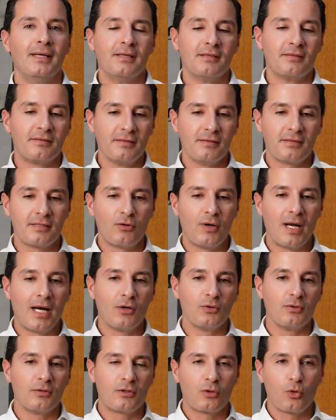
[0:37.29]
Since
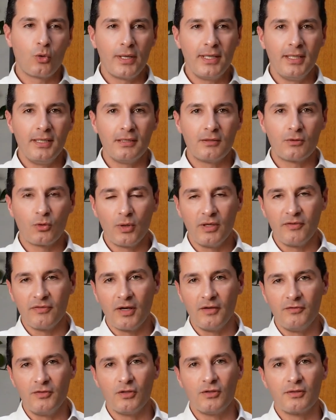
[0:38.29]
around
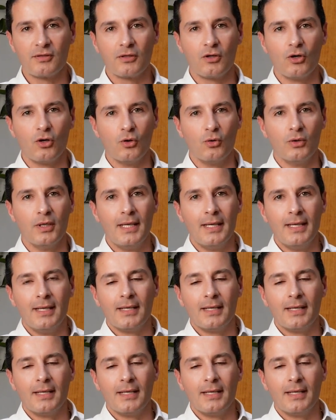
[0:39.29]
20-25 years ago,